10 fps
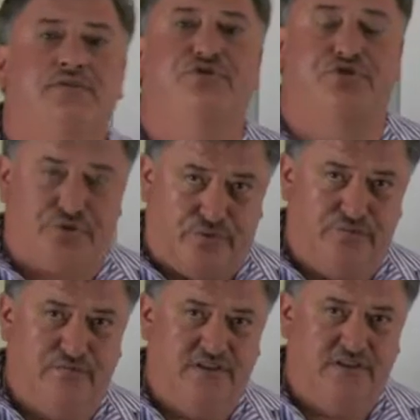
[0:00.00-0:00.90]
true.
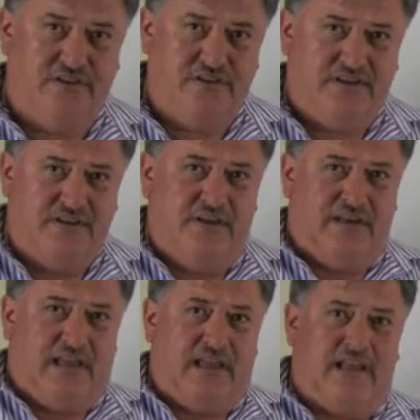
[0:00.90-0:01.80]

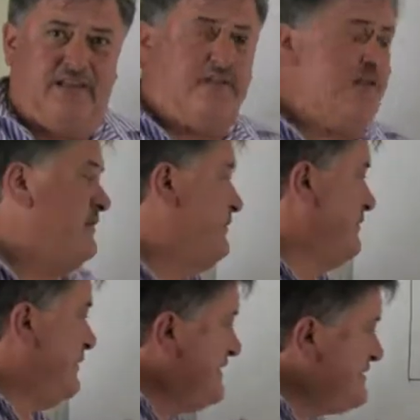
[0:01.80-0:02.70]
And
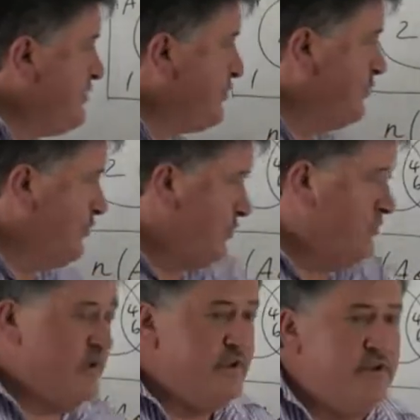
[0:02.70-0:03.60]
this
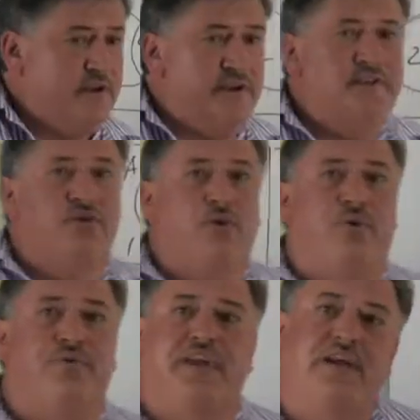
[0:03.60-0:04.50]
rule is
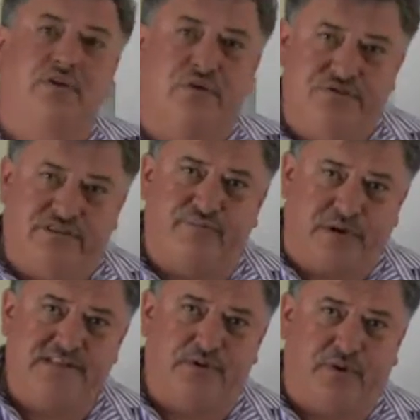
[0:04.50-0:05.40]
called the inclusive
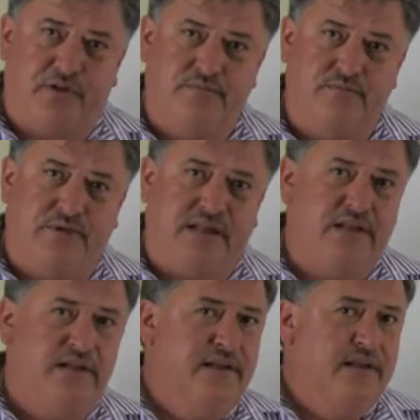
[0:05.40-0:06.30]
principle. But
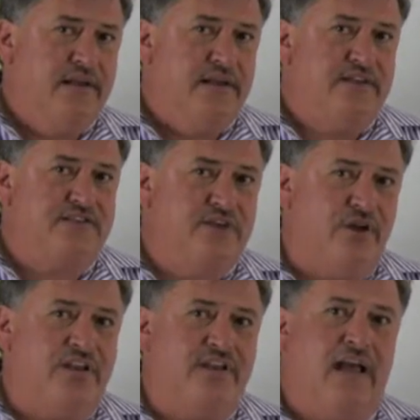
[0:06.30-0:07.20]
it's
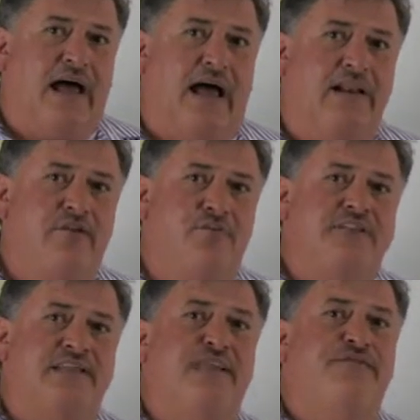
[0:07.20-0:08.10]
not
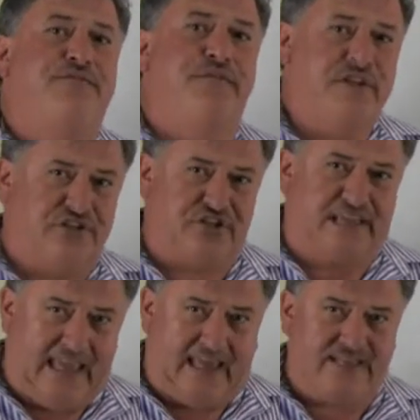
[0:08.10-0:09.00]
100% finished
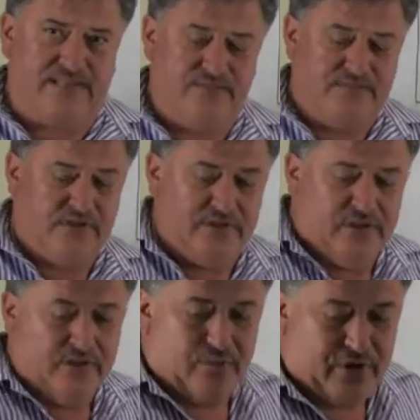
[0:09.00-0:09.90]
yet,
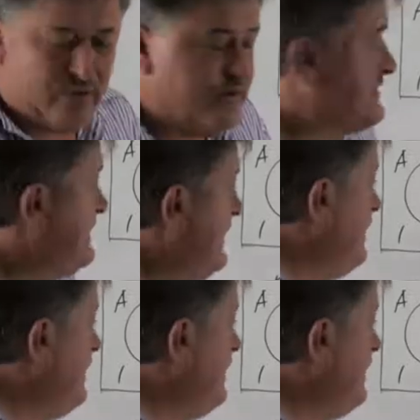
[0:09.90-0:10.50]
because the